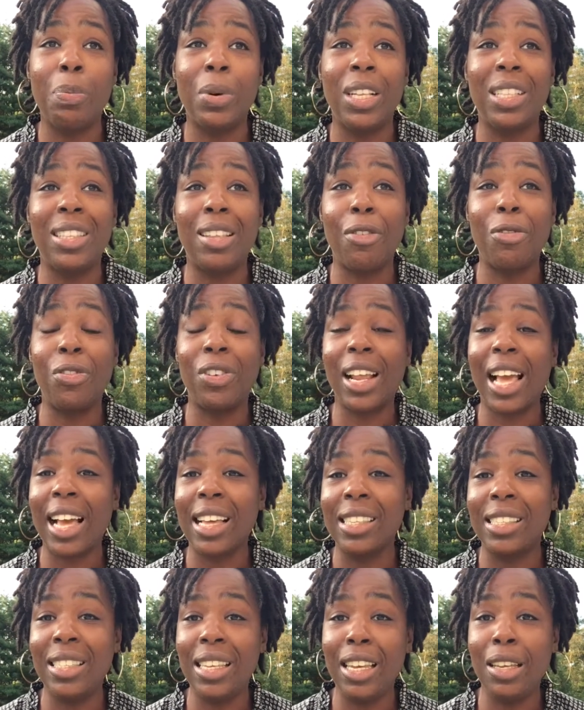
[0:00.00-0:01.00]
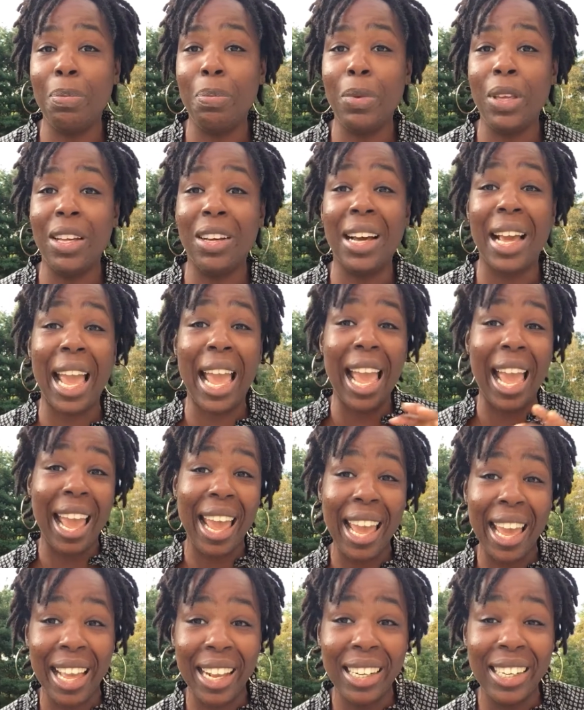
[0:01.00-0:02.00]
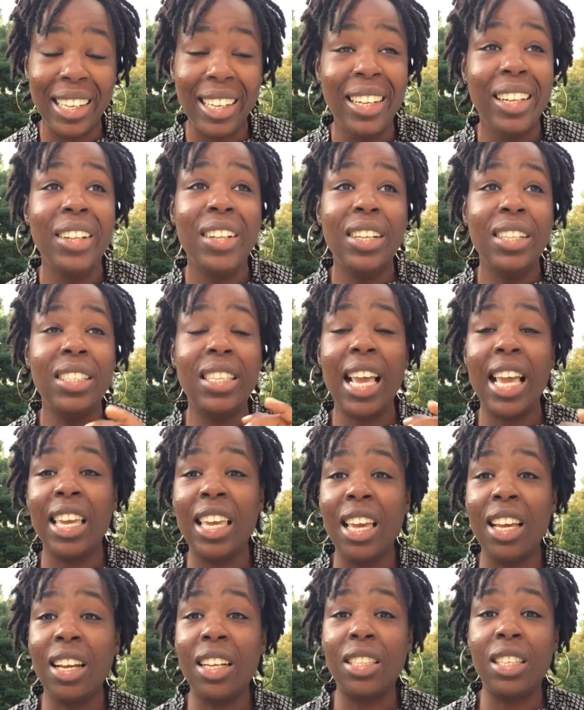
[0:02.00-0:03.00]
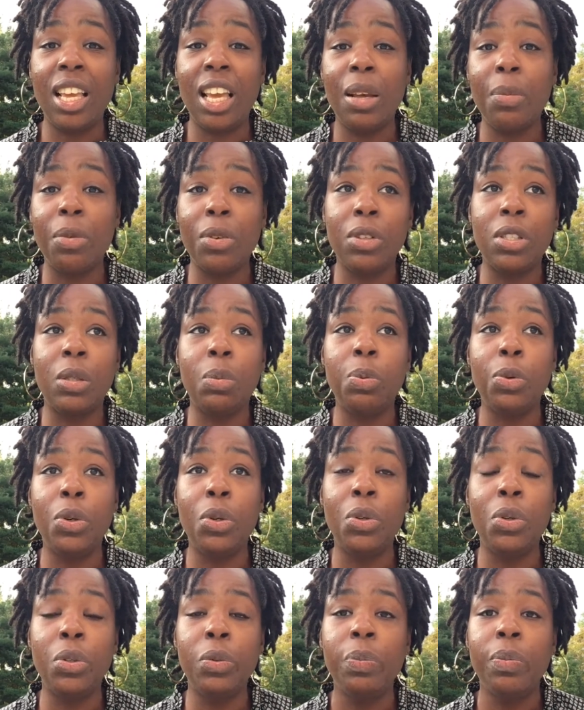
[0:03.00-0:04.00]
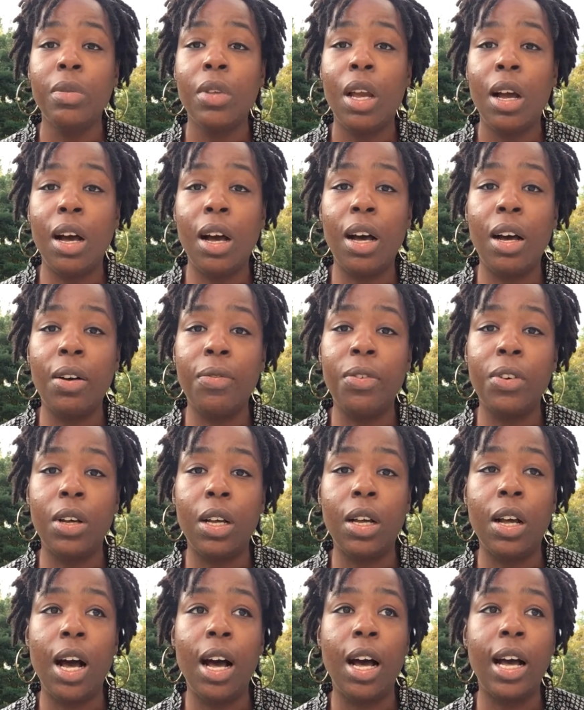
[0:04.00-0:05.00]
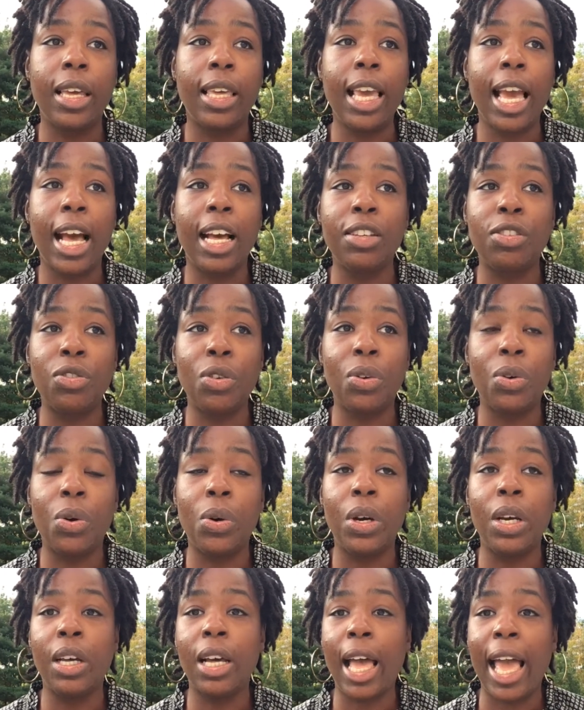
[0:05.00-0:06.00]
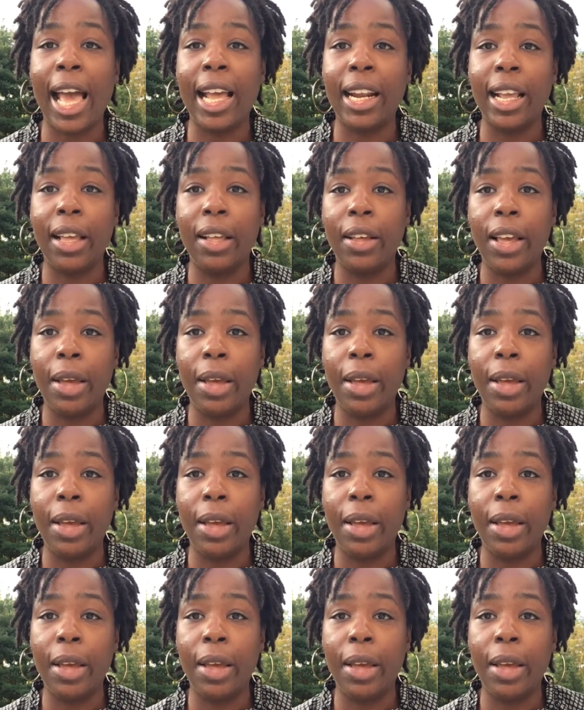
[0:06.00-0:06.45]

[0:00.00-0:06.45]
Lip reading: But the flaxseed meal and taking a tablespoon of castor oil at